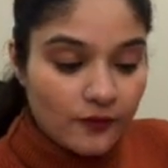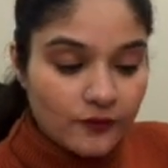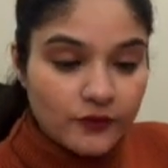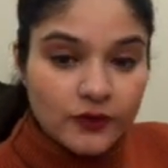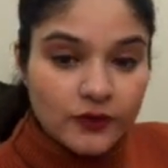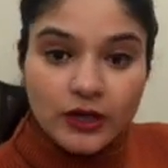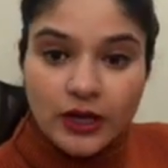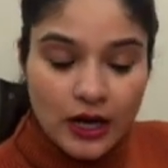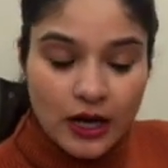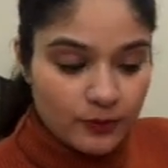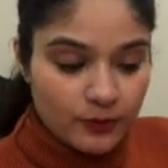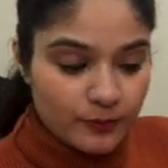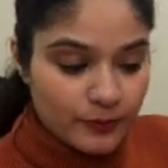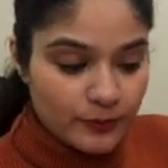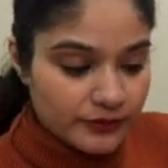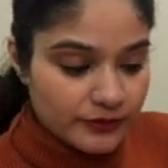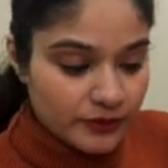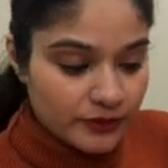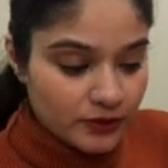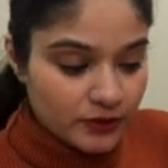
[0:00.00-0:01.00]
carbons here.
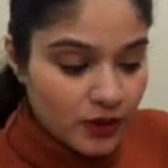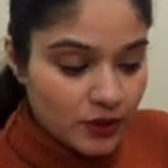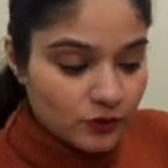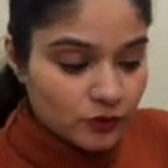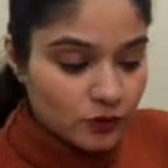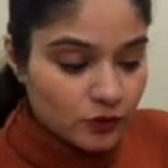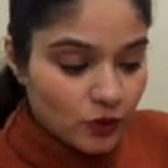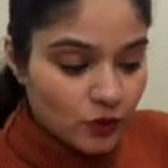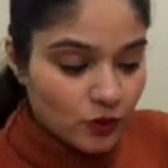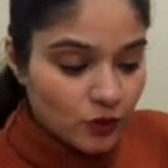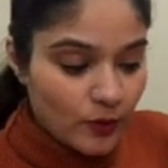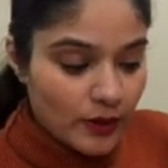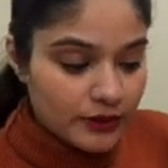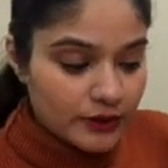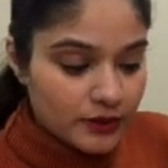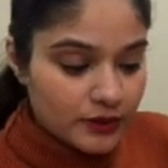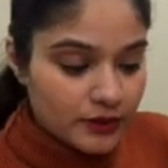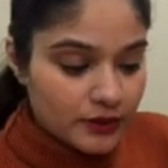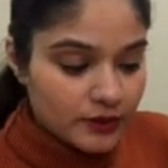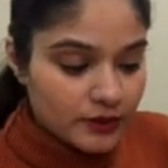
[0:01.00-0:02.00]
So 1,
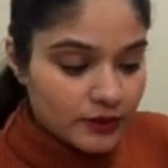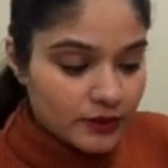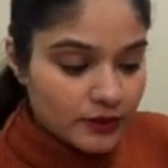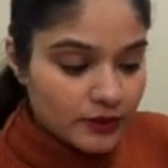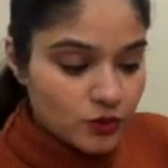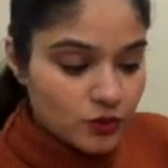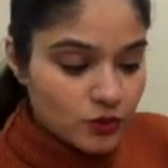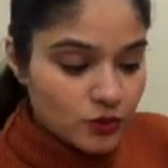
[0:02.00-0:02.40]
2,